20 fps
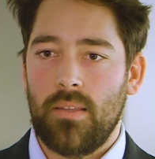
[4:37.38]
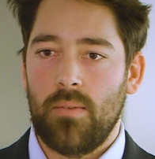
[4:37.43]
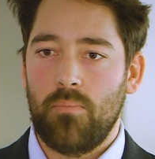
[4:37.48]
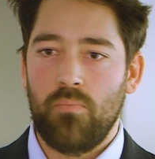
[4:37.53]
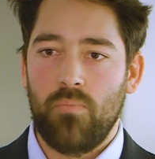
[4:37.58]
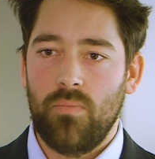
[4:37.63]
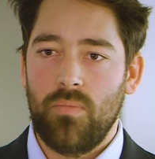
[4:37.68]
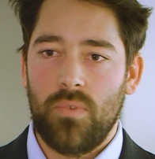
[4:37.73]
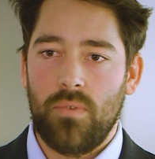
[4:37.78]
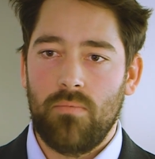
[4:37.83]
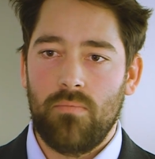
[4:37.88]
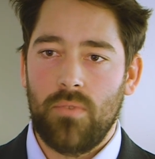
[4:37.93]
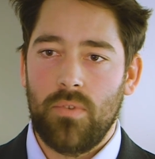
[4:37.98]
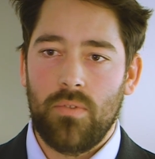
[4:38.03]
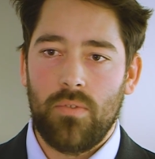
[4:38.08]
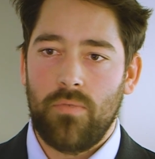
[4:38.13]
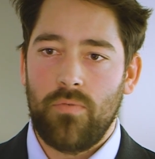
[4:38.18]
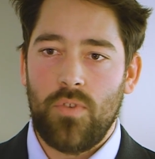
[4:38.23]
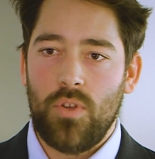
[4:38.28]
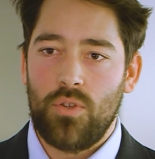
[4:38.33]
the, the,
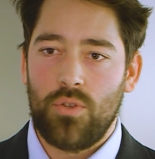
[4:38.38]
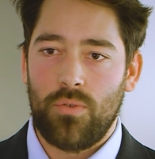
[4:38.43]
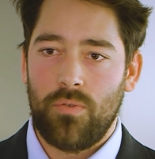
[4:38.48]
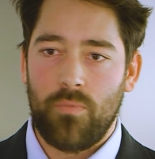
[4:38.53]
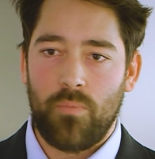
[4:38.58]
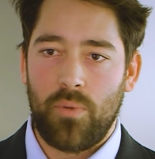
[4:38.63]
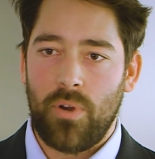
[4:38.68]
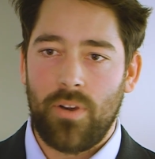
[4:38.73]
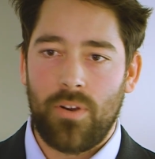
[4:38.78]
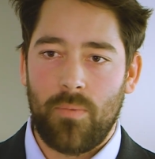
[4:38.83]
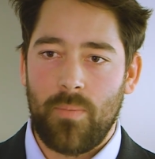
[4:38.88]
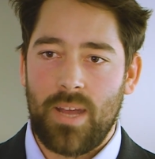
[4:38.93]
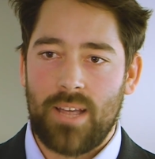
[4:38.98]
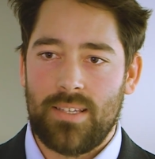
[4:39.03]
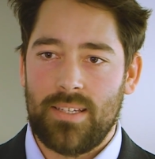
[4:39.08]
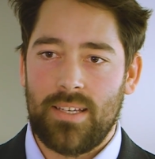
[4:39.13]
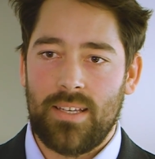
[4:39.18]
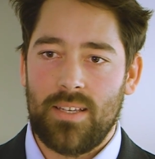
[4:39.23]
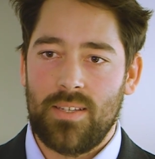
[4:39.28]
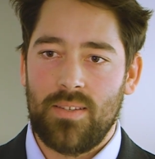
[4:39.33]
the future of
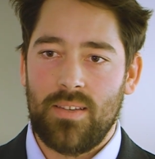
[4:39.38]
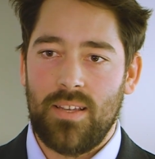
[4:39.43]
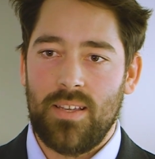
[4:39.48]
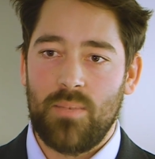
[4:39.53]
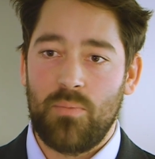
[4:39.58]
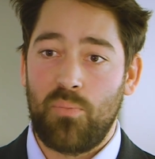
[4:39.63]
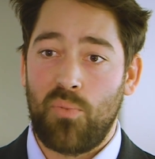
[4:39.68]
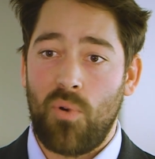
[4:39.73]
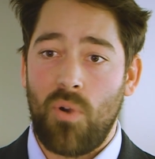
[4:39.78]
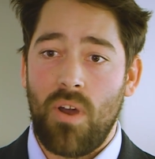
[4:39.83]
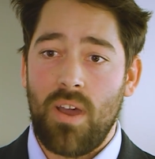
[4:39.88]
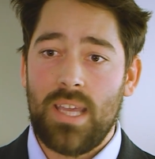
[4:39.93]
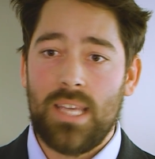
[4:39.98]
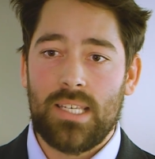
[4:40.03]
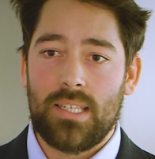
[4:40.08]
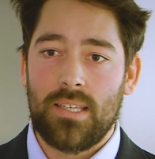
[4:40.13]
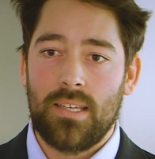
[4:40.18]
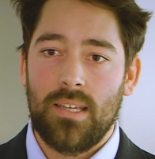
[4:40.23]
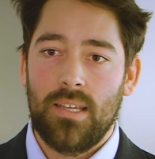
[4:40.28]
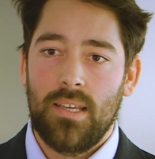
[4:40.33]
programmatic is, is
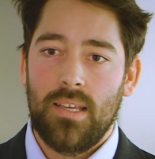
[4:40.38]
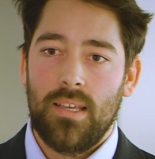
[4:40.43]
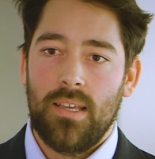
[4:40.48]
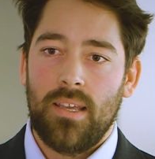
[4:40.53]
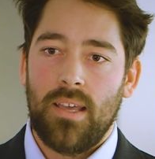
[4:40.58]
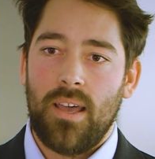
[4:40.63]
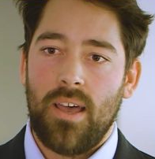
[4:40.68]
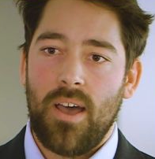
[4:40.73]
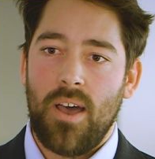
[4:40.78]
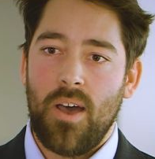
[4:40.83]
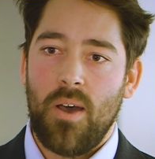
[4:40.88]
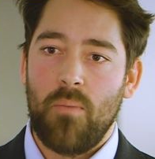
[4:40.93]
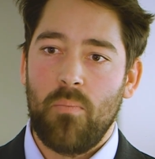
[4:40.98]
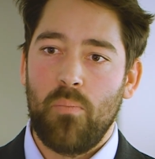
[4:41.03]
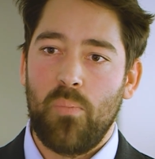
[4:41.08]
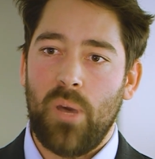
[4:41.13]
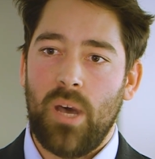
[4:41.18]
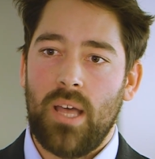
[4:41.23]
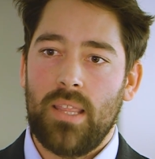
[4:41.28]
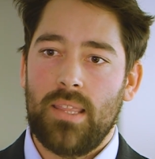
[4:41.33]
bright, um,
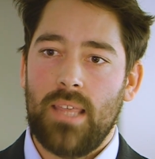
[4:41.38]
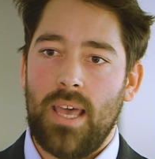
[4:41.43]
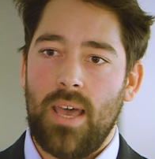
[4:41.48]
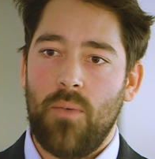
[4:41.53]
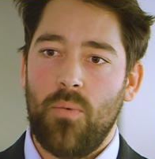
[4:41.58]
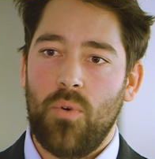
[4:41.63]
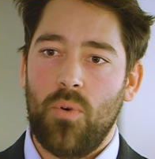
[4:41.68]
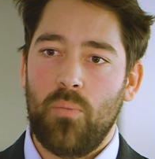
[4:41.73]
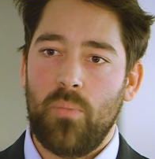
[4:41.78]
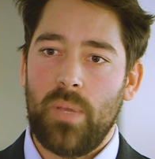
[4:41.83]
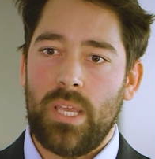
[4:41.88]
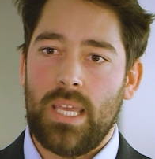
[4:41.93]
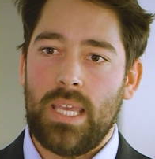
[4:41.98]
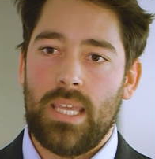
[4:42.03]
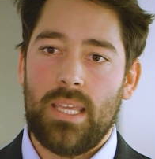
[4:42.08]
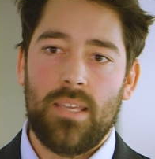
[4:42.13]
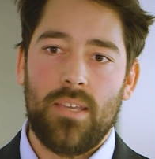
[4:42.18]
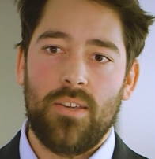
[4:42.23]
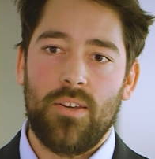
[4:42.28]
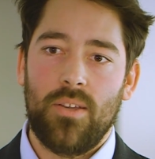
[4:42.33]
but there will be
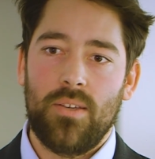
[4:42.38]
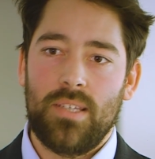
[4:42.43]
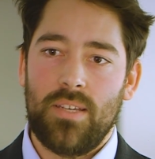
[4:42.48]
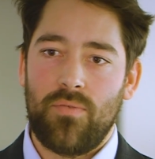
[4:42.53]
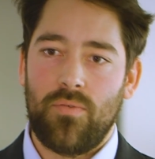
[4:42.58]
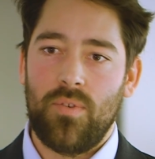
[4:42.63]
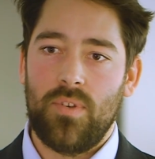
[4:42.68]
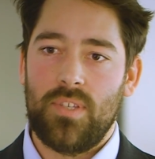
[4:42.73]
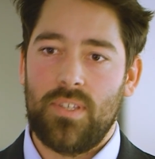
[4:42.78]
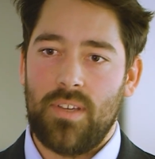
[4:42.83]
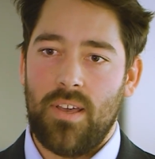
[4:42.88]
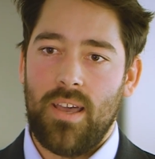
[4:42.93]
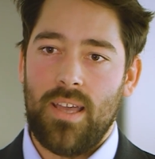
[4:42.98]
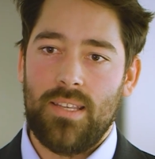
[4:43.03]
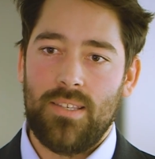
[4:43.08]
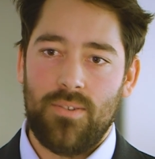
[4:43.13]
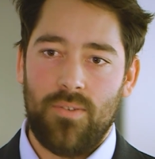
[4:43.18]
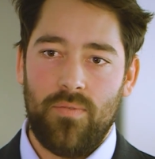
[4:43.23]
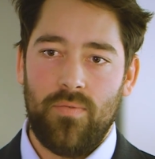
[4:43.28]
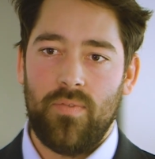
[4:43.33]
you know, different
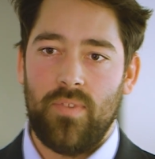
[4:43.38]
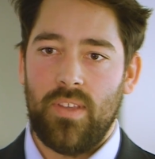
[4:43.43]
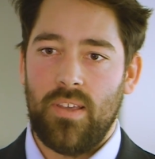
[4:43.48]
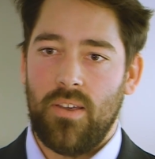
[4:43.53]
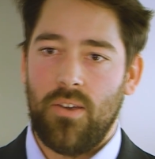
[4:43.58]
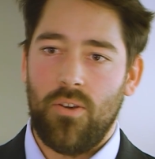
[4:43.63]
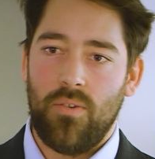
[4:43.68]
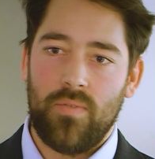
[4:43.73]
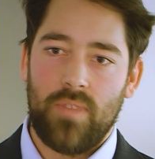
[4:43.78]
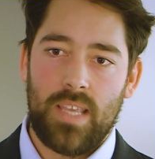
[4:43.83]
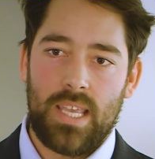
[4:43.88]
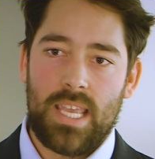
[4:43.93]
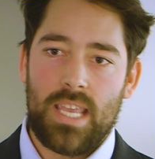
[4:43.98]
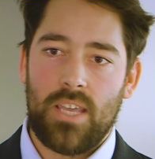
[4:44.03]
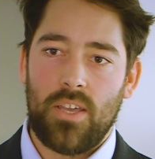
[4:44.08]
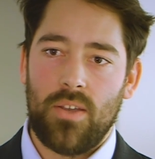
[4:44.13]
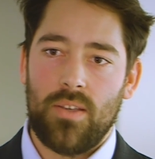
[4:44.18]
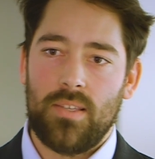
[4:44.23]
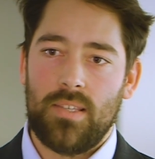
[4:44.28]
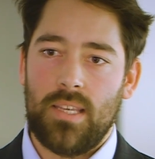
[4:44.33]
sides of the, of the
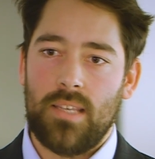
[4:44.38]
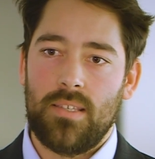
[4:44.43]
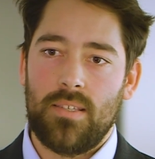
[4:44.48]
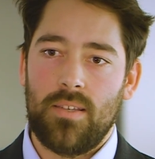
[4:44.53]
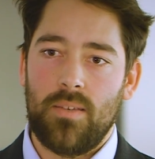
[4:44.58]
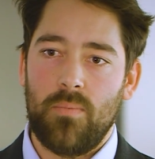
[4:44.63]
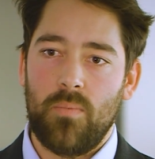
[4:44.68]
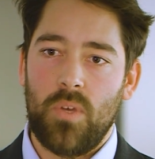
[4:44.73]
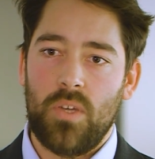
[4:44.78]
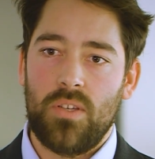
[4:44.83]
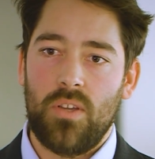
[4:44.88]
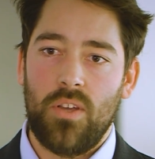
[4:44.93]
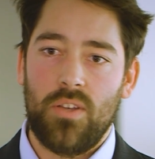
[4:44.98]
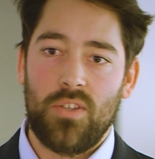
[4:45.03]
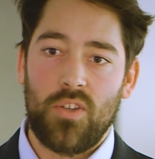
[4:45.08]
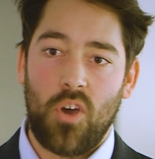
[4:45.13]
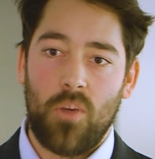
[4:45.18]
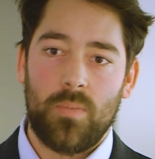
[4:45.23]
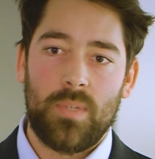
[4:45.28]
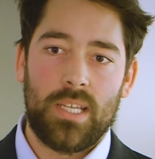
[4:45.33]
ecosystem ad
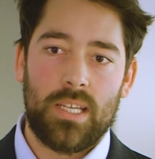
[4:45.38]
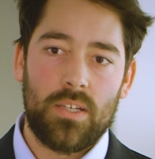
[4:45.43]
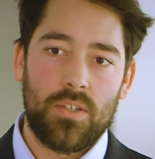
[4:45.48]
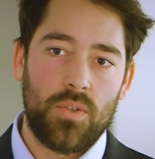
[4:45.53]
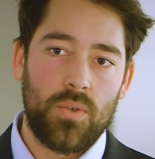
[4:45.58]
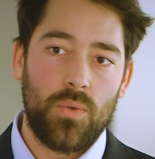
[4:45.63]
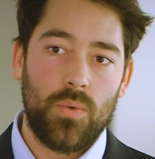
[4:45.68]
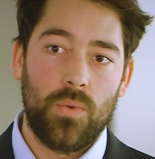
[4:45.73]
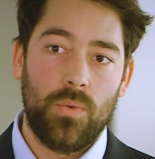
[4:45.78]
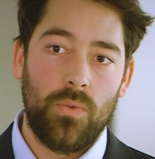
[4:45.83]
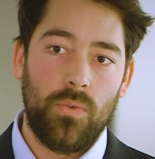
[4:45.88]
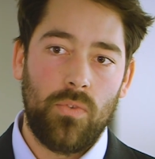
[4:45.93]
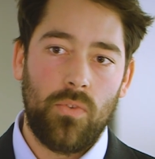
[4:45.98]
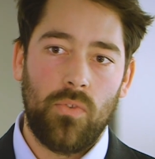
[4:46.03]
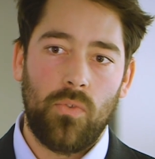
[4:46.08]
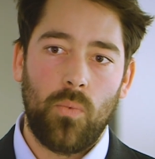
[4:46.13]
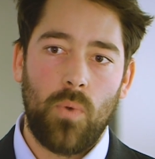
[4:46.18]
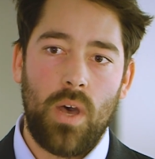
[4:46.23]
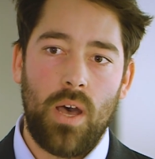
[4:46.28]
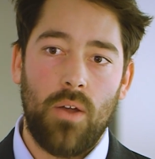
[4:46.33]
adopting tools
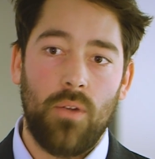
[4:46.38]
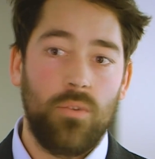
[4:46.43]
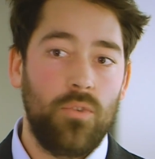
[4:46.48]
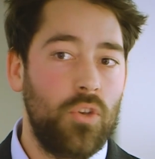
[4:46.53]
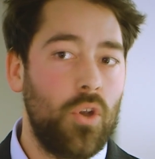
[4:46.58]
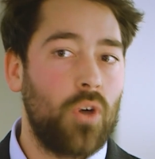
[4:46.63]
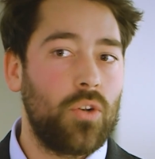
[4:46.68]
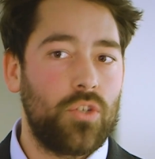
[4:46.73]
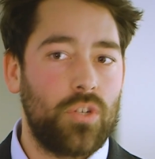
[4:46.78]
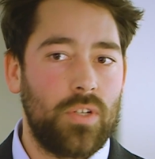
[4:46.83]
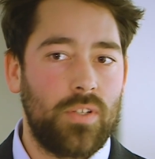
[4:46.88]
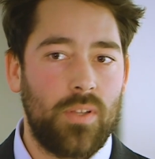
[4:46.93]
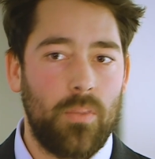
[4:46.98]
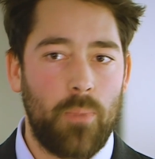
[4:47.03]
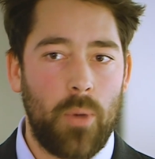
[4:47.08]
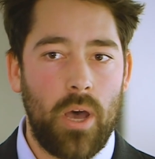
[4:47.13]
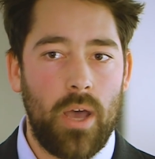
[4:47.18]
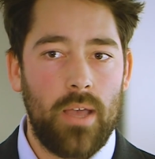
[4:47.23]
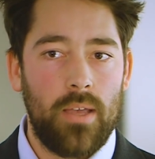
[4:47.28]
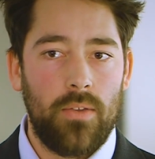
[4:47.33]
as well, not just the
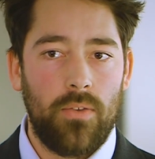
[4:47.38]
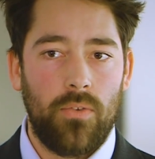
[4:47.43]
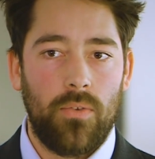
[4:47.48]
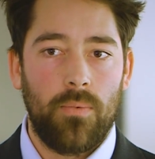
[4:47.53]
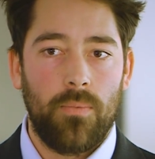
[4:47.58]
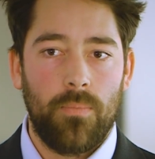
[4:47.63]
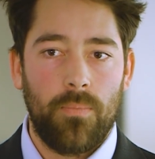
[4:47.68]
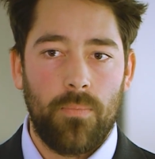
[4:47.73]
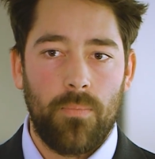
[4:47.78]
buyers.